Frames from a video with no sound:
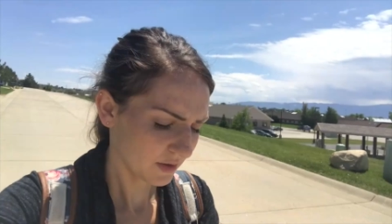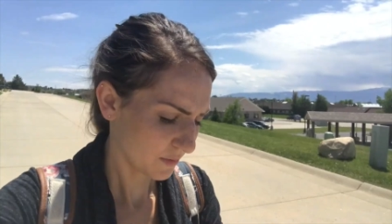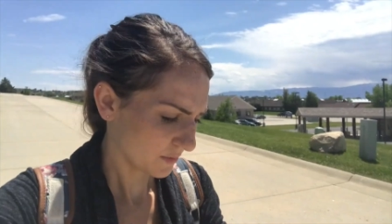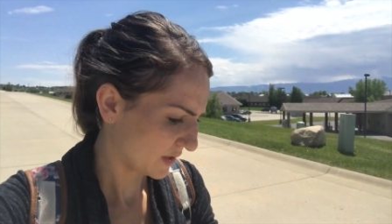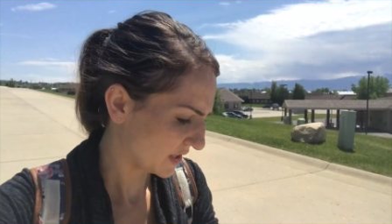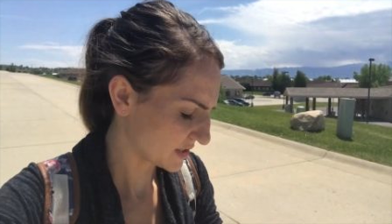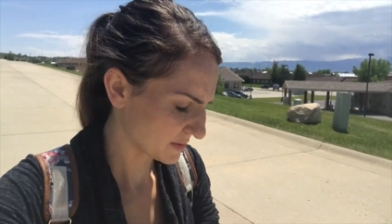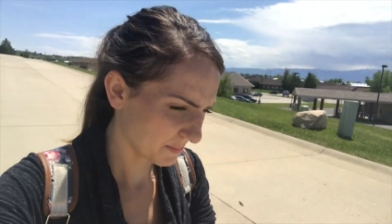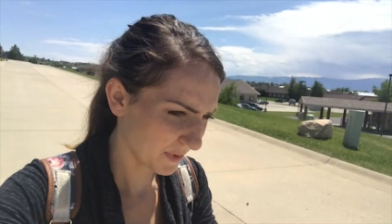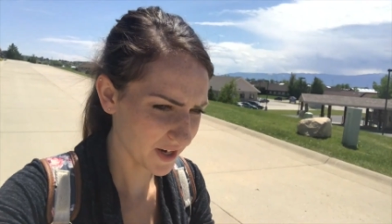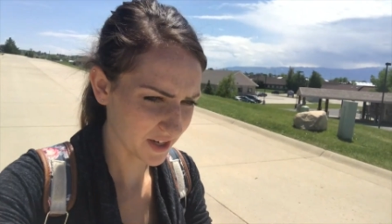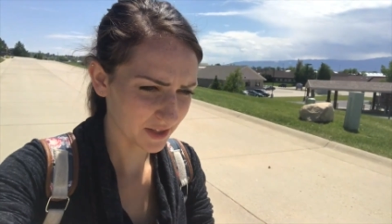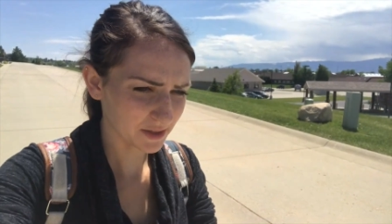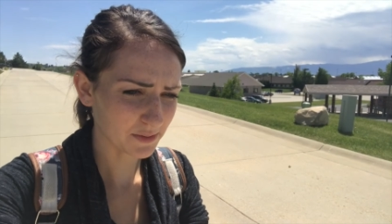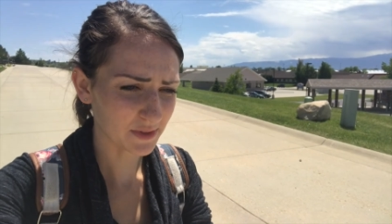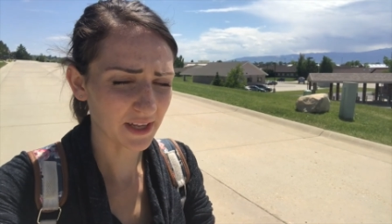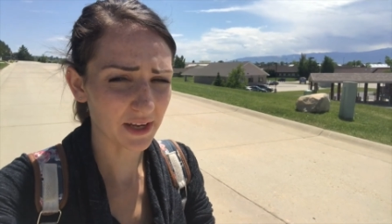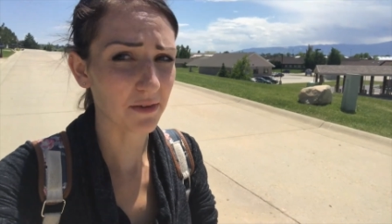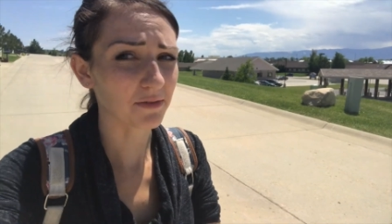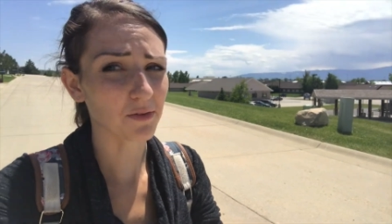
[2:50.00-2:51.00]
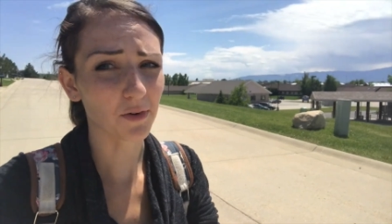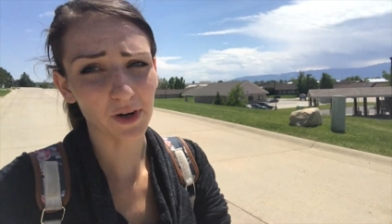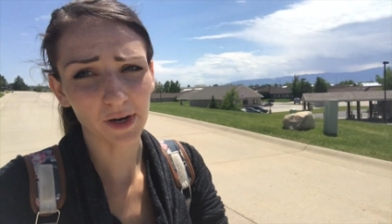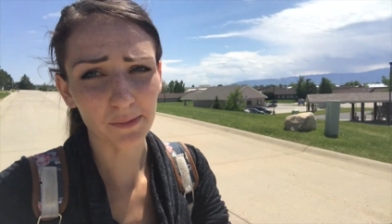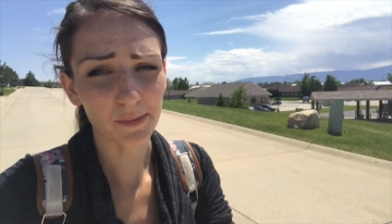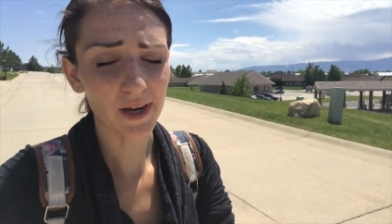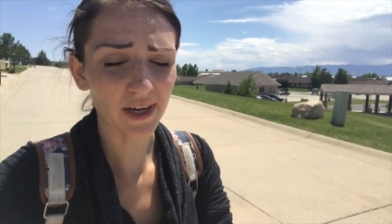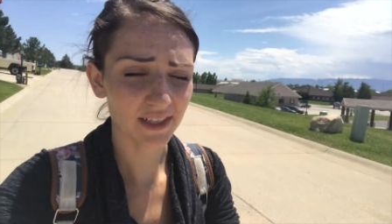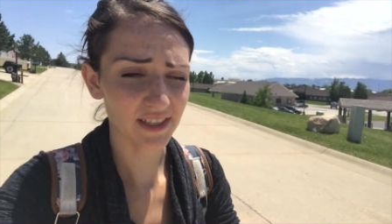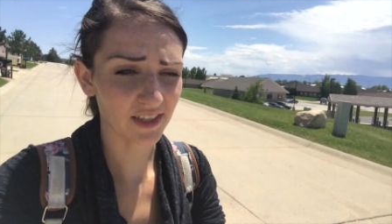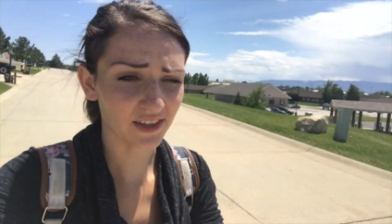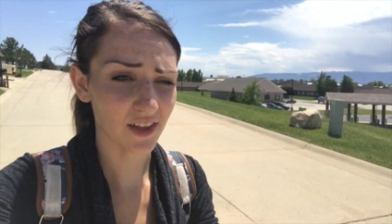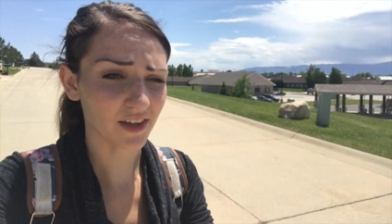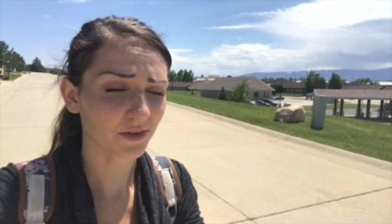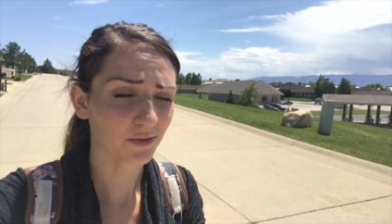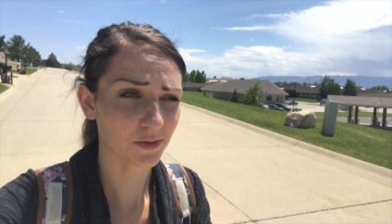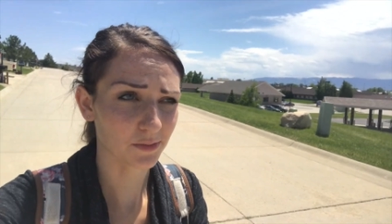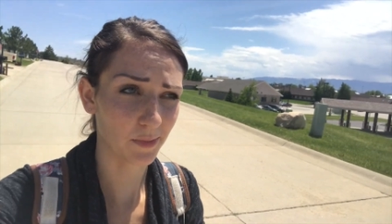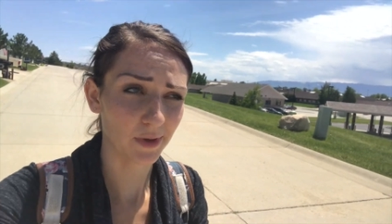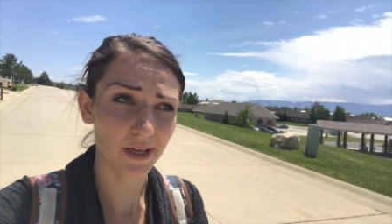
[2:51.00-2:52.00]
which apparently was like 40 bucks. I thought
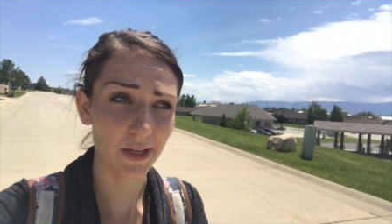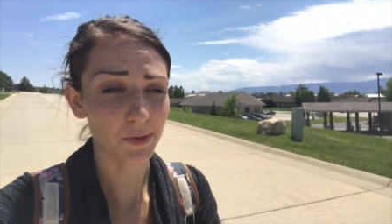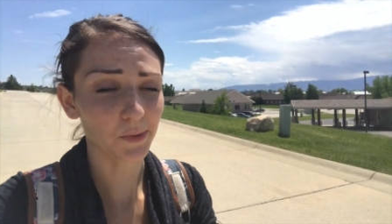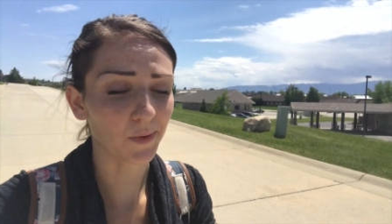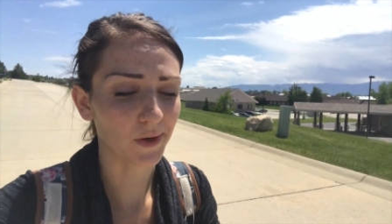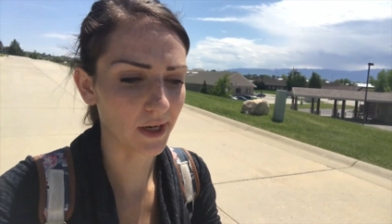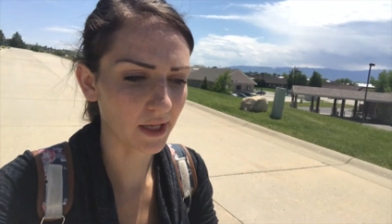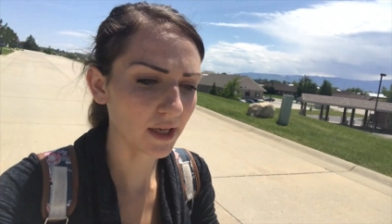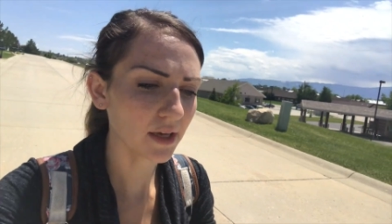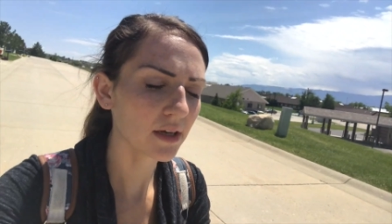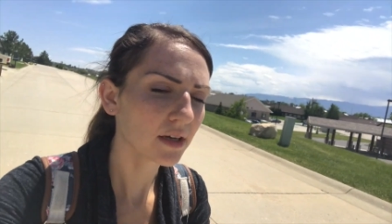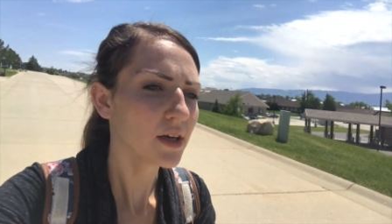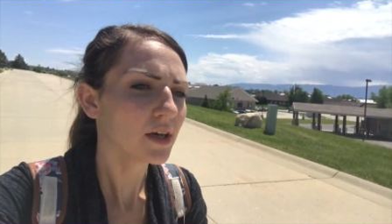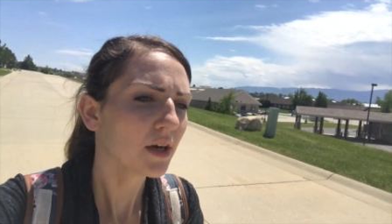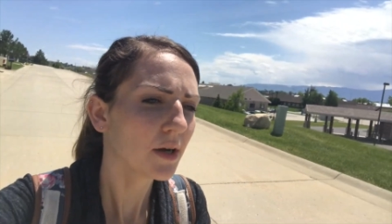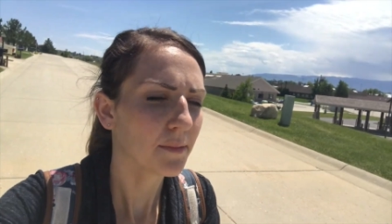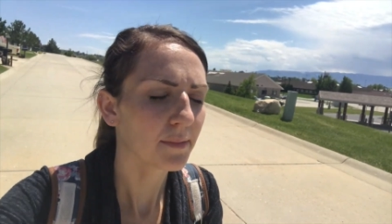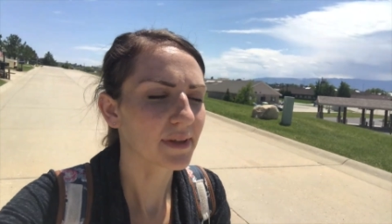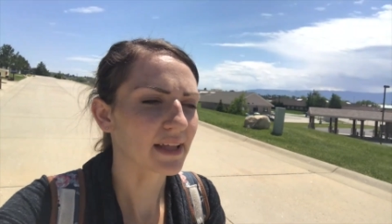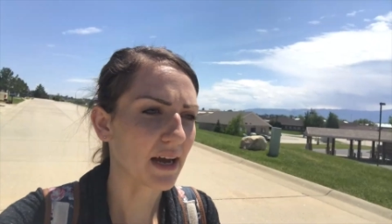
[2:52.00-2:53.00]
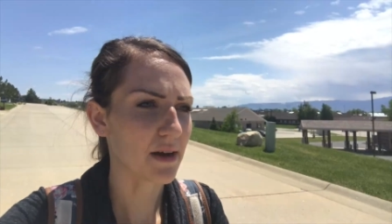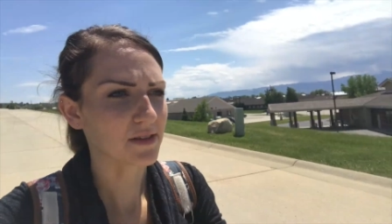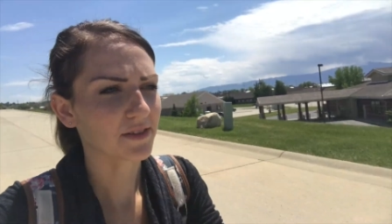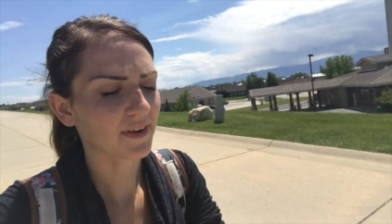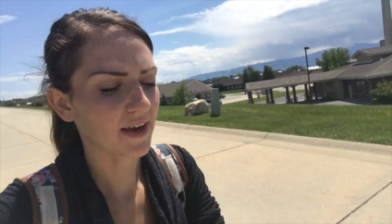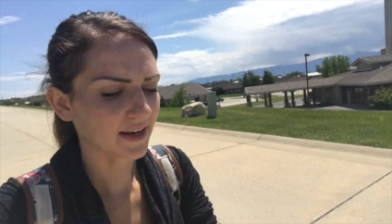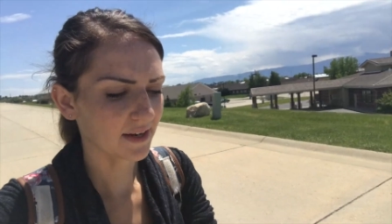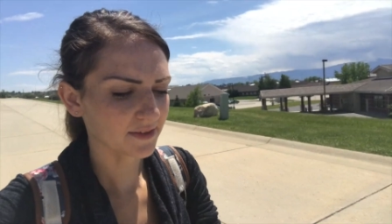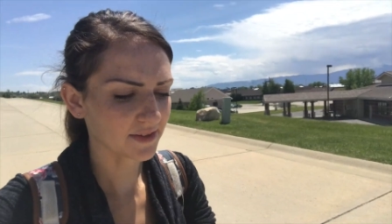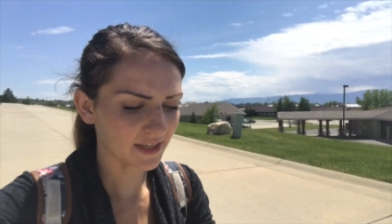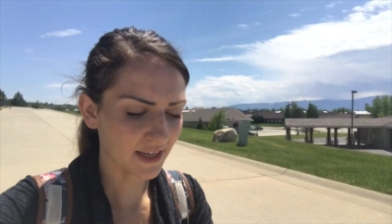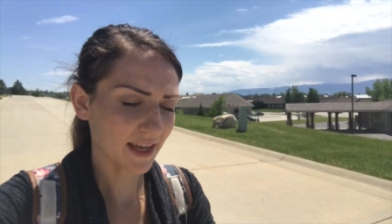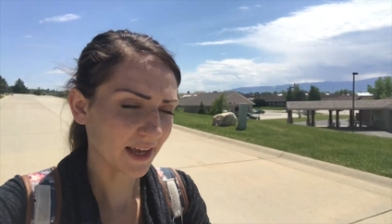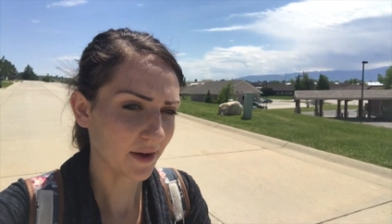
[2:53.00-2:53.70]
it was gonna be like 20, but that was fine. I was like,